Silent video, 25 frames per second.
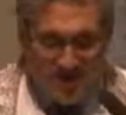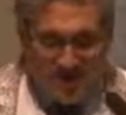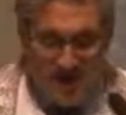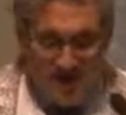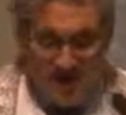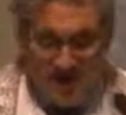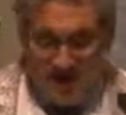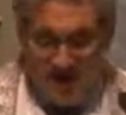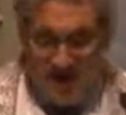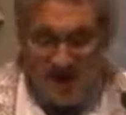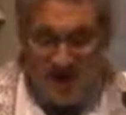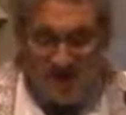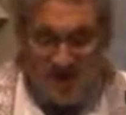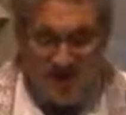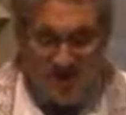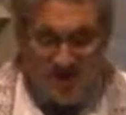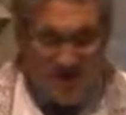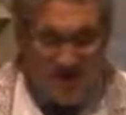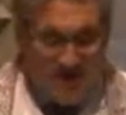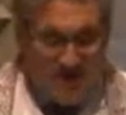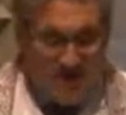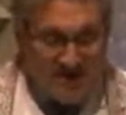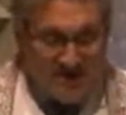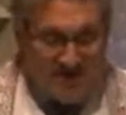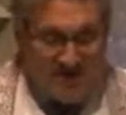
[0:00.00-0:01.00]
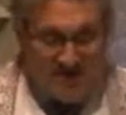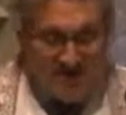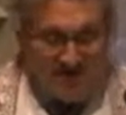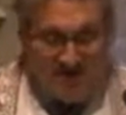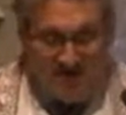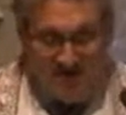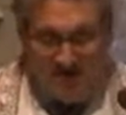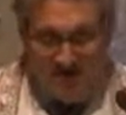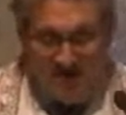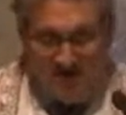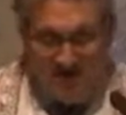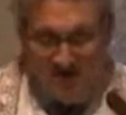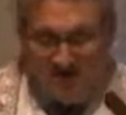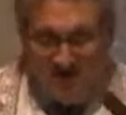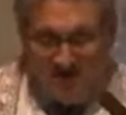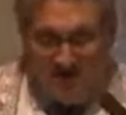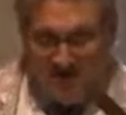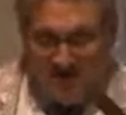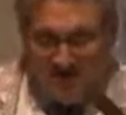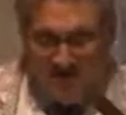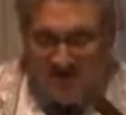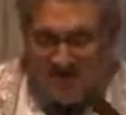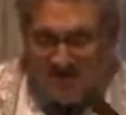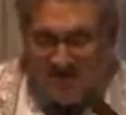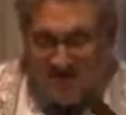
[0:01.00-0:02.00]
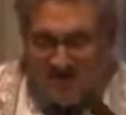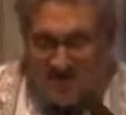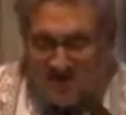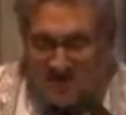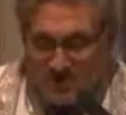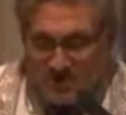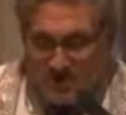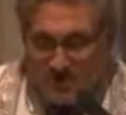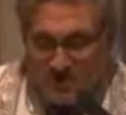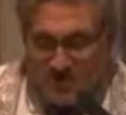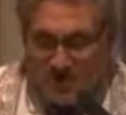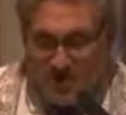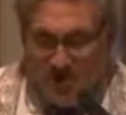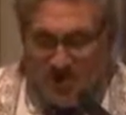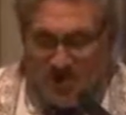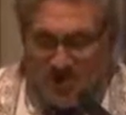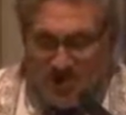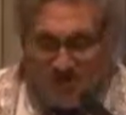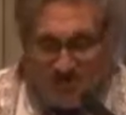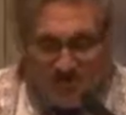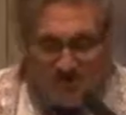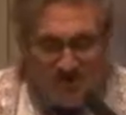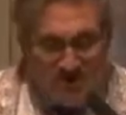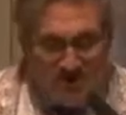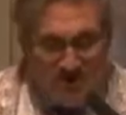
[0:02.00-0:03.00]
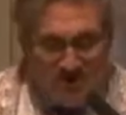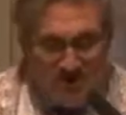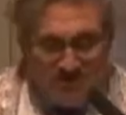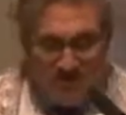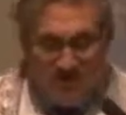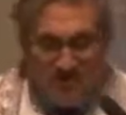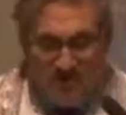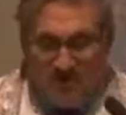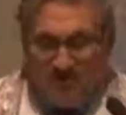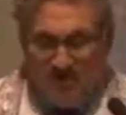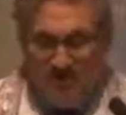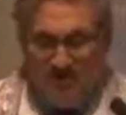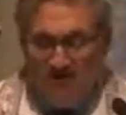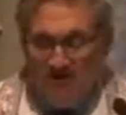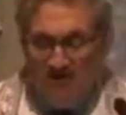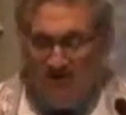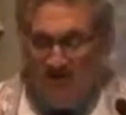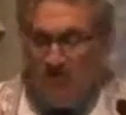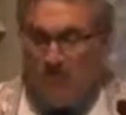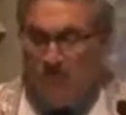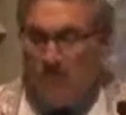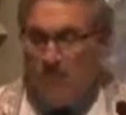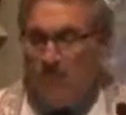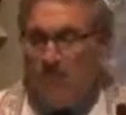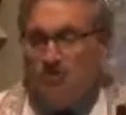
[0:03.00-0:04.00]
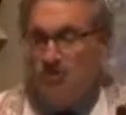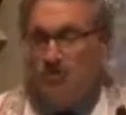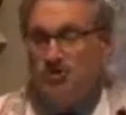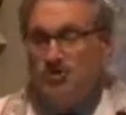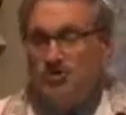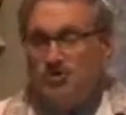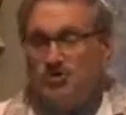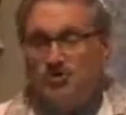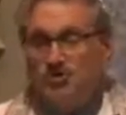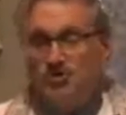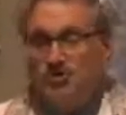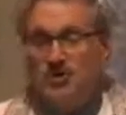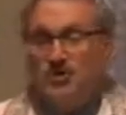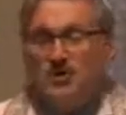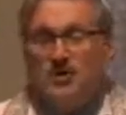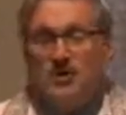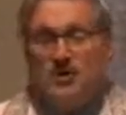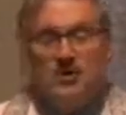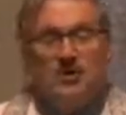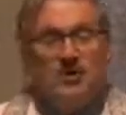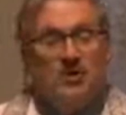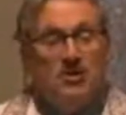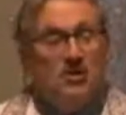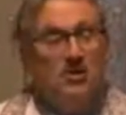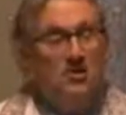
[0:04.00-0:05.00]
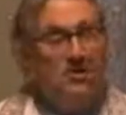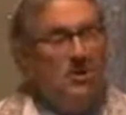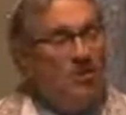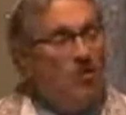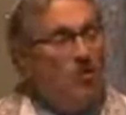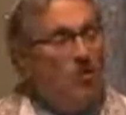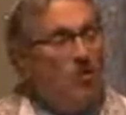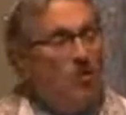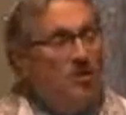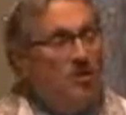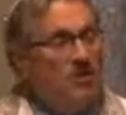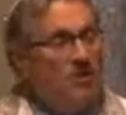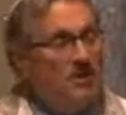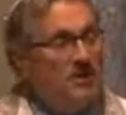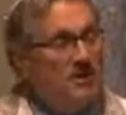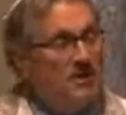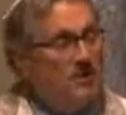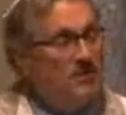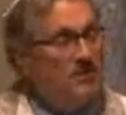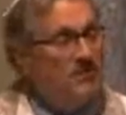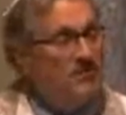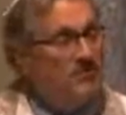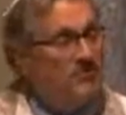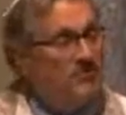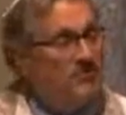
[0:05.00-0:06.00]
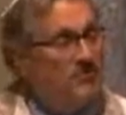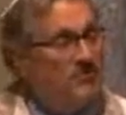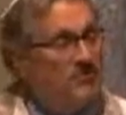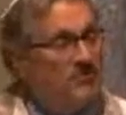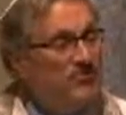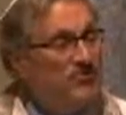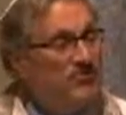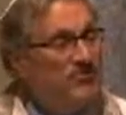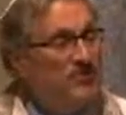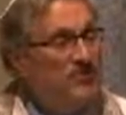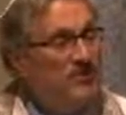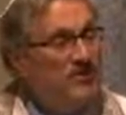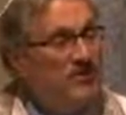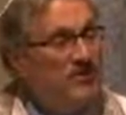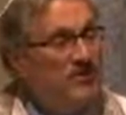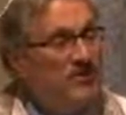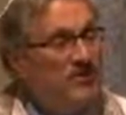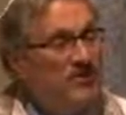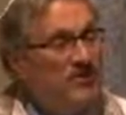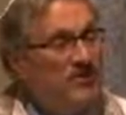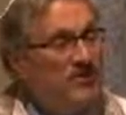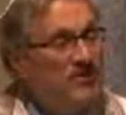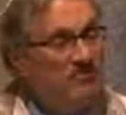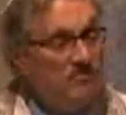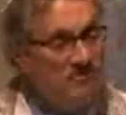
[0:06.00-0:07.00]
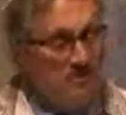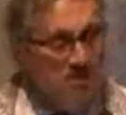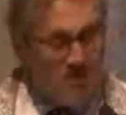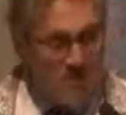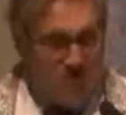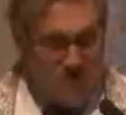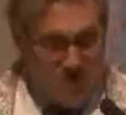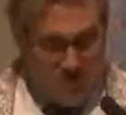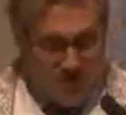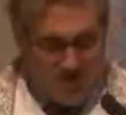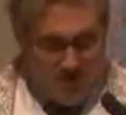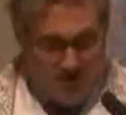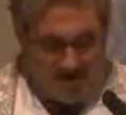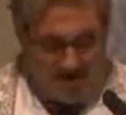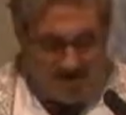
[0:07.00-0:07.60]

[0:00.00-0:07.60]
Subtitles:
It is the basic fear that influences all others, a fear from which no one is immune."